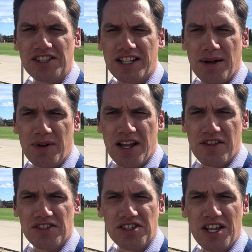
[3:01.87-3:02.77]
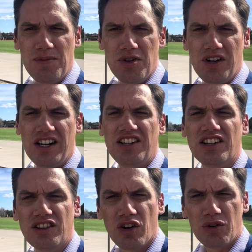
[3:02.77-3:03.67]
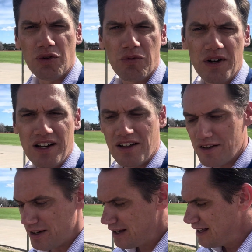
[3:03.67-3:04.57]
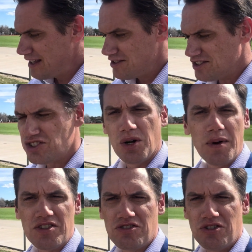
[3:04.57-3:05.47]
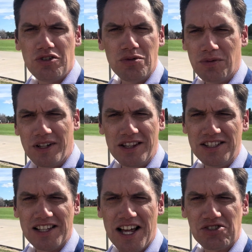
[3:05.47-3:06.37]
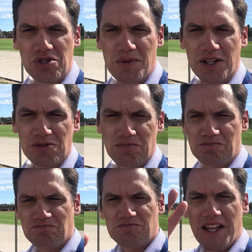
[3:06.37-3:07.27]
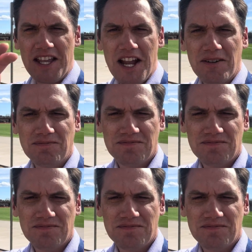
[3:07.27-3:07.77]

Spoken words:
to come together as a community to learn with one another. Just so much to do in these last 2 months. Take care.